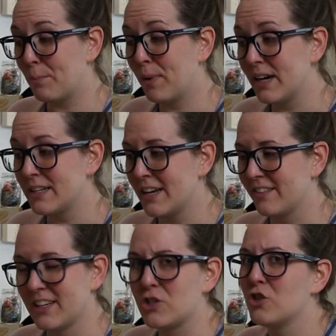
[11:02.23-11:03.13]
but
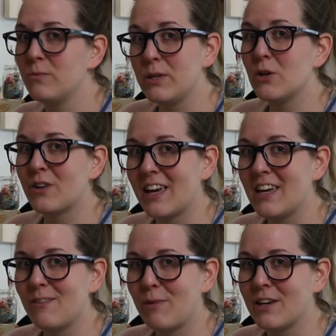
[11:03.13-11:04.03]
that should be
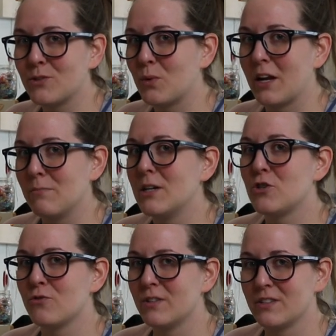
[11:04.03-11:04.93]
okay because when I
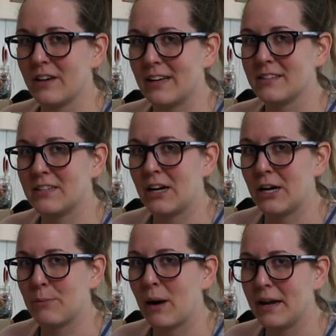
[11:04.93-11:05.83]
measured this last time,